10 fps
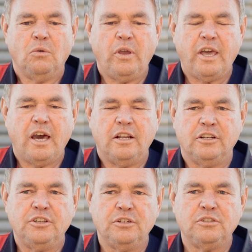we got
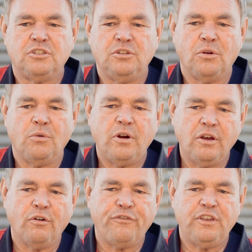induced to the
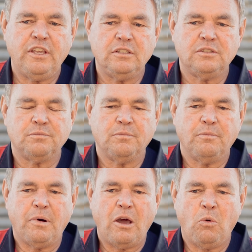Rio feeds
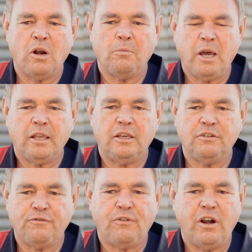by one of my
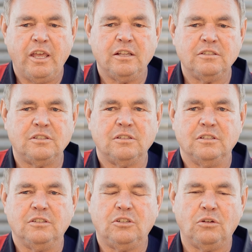good friends
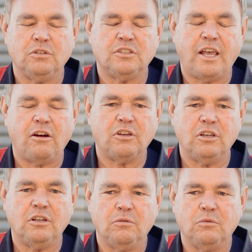and told us how
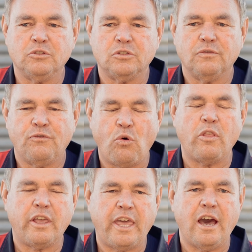good it was for
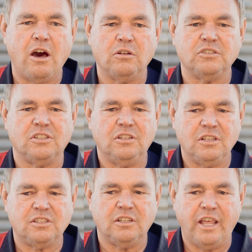the cows and
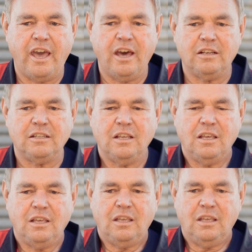this and that.
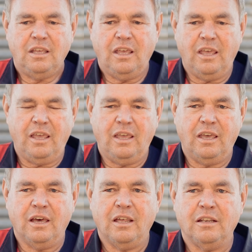
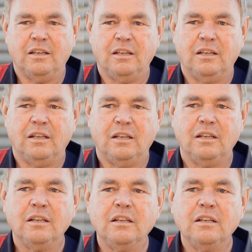And